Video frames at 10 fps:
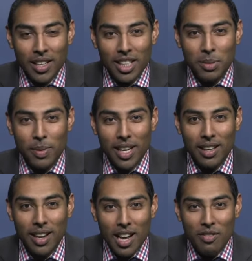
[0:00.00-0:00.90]
This may
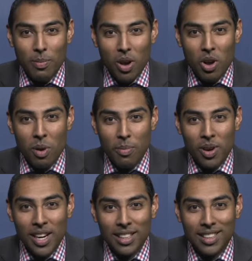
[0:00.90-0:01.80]
allow the POEM
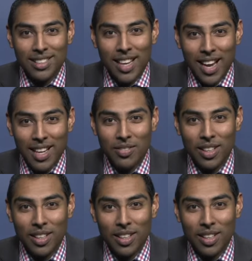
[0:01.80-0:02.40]
operator to tailor